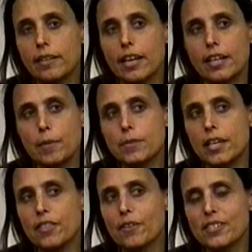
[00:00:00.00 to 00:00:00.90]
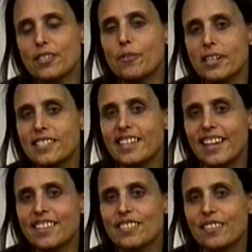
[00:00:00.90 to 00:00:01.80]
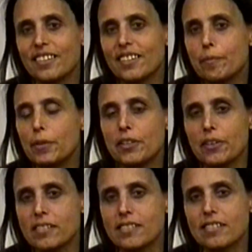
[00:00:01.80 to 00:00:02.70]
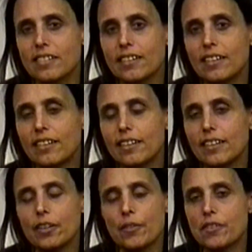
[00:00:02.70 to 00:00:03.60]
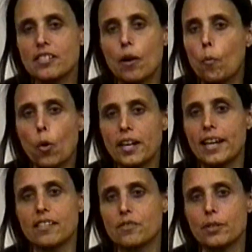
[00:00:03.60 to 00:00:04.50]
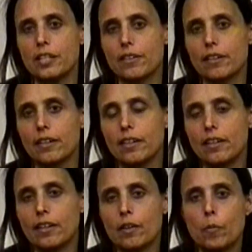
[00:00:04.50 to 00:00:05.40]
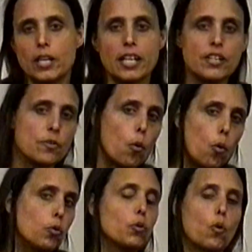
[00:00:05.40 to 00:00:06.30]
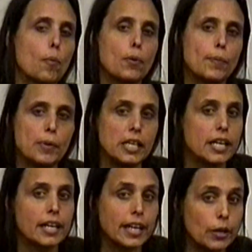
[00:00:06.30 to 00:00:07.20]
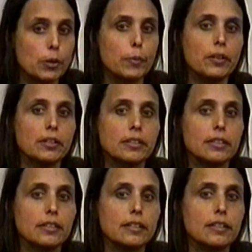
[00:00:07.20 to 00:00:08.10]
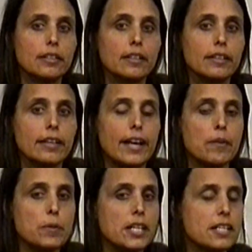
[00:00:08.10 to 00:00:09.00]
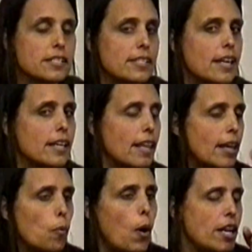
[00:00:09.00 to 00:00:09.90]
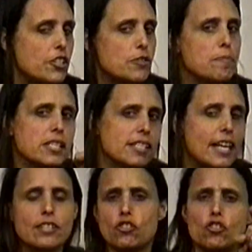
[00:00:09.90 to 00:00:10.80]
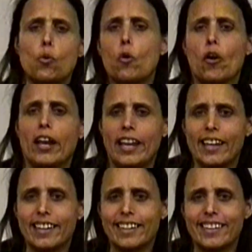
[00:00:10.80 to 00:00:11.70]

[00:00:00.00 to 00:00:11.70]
I, I keep saying there is no easy answer, but there isn't. You know, there's not one answer either. We need to hold corporate media accountable. And we need to say, like, why did you miss that story?